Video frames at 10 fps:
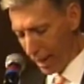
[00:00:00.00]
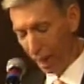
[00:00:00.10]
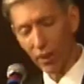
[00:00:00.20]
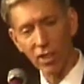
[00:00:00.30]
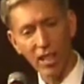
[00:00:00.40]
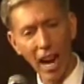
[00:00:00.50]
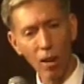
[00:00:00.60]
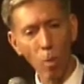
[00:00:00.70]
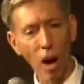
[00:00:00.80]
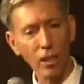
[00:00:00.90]
Yet the
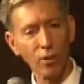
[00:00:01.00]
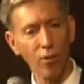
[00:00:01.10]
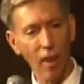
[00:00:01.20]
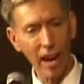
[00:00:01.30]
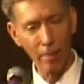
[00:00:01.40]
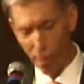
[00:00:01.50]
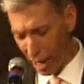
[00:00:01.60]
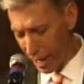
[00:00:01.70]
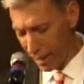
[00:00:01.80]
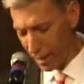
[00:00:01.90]
sidewalks
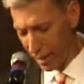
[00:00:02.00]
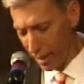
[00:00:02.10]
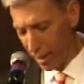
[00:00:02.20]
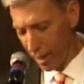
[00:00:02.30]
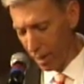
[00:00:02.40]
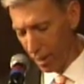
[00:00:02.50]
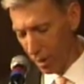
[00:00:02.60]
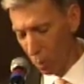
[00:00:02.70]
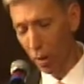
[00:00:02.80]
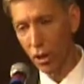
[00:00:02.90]
vibrate
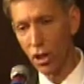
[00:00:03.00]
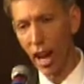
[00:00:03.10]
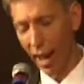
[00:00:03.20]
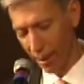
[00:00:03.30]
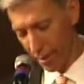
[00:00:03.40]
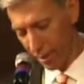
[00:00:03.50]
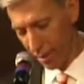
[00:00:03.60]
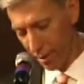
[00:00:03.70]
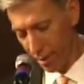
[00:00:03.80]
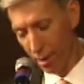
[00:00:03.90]
with a chant.
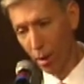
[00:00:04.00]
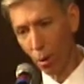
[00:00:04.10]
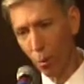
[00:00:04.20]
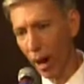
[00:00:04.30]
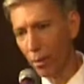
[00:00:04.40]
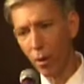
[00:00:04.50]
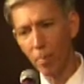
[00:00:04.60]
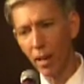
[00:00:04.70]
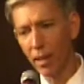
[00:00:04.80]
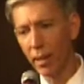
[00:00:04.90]
Red
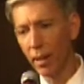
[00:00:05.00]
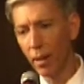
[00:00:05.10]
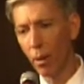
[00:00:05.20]
ribbon,